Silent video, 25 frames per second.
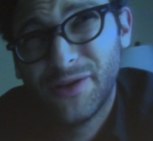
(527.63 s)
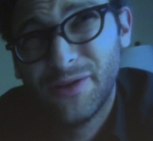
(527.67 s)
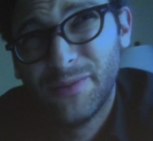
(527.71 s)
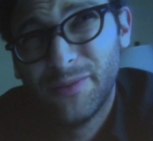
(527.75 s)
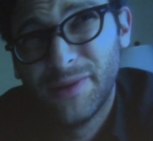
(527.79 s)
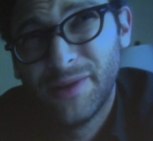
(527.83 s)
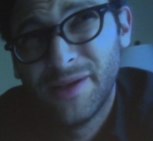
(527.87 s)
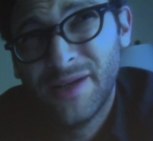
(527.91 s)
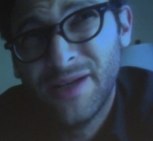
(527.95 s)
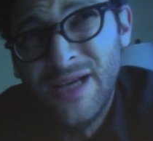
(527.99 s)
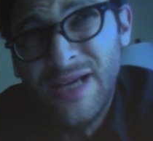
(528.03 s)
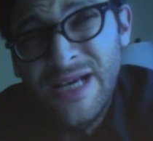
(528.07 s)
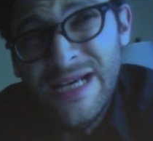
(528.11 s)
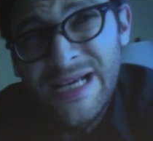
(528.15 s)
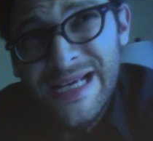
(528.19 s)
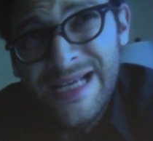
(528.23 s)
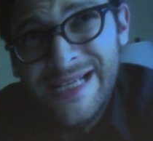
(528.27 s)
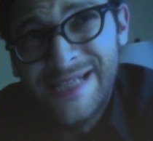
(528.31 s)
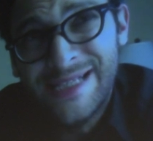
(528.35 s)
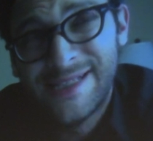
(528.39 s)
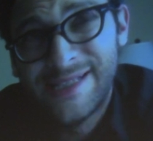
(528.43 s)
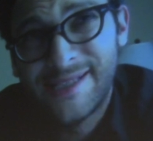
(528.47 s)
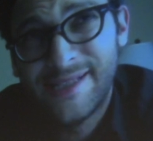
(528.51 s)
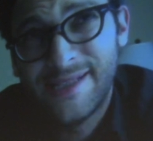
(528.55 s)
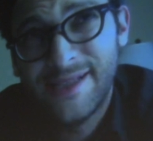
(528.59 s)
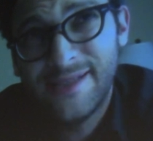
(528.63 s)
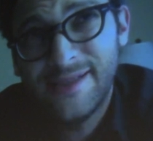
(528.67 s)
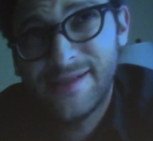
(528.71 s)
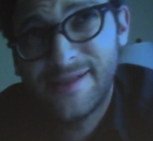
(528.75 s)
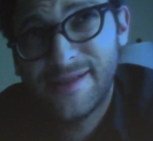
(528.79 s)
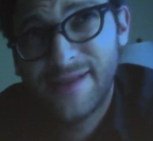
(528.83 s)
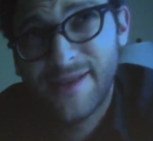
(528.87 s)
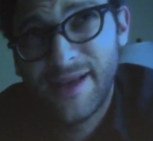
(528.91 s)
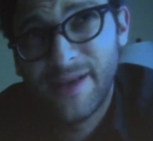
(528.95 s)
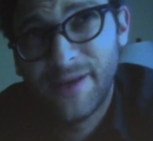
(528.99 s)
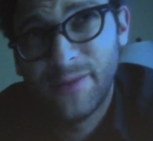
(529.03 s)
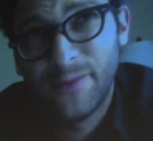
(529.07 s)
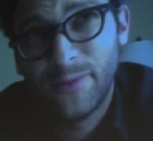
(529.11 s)
But since
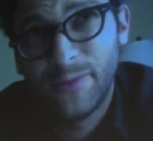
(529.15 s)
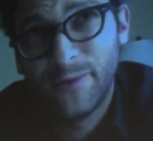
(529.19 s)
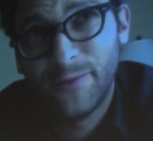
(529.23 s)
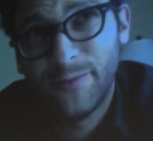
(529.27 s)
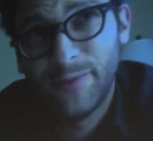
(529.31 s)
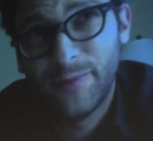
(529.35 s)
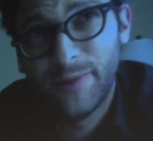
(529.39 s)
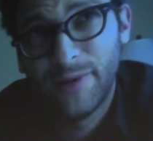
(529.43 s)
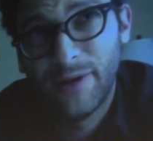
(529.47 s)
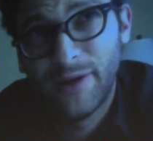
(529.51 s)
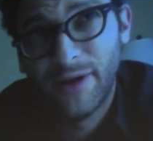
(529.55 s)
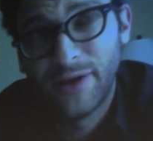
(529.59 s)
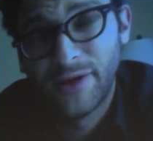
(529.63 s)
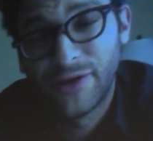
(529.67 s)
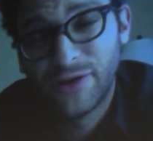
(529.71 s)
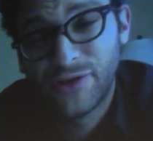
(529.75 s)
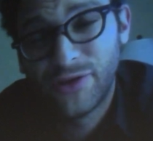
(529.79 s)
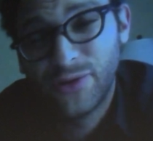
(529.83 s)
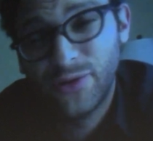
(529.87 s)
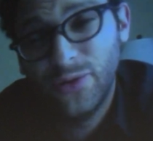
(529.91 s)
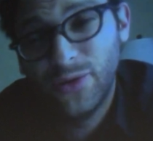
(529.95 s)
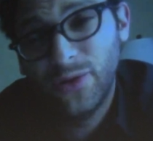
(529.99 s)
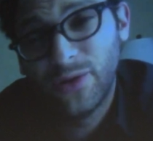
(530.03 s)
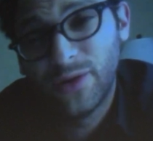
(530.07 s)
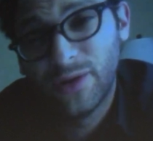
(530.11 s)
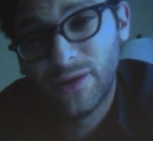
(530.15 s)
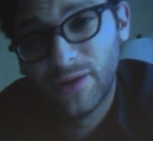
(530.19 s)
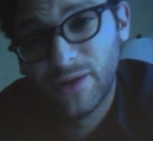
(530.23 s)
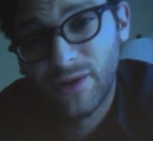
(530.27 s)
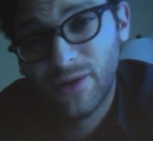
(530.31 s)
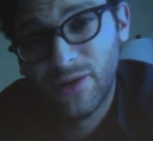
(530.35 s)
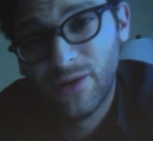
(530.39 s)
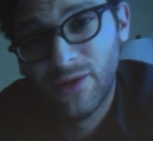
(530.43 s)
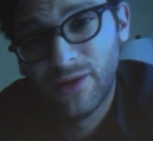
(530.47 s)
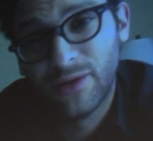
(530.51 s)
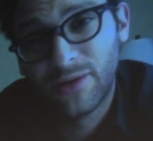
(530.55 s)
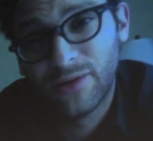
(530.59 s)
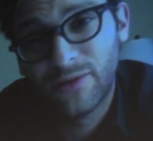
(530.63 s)
then, we've been on tour
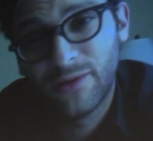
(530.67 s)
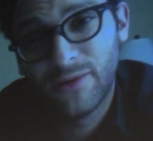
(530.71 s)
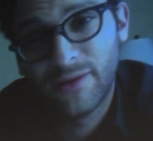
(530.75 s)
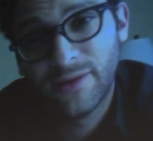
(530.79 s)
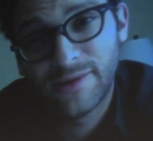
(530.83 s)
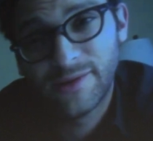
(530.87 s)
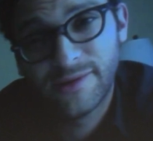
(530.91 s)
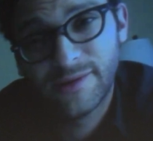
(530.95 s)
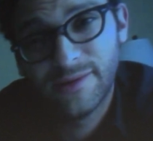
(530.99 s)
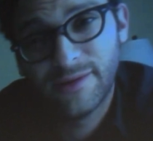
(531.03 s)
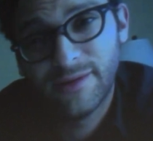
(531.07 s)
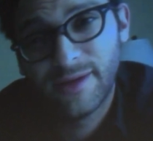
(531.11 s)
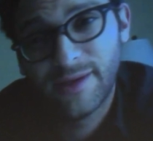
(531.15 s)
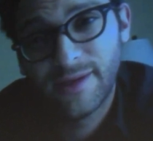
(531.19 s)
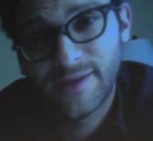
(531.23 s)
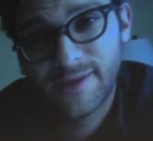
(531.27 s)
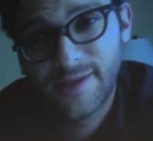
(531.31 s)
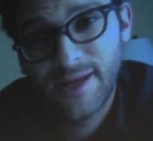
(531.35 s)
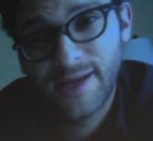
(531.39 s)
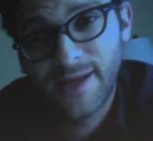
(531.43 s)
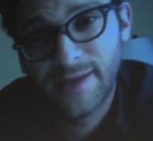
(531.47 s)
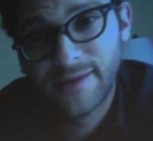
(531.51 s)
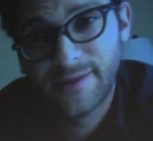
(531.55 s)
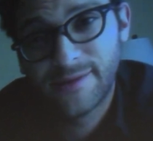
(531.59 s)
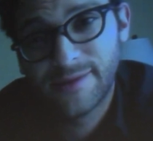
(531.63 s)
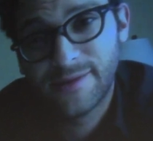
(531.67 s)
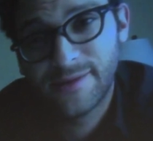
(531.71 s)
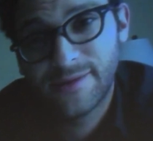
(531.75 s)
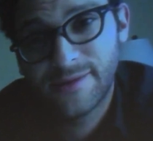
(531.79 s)
all across the United States.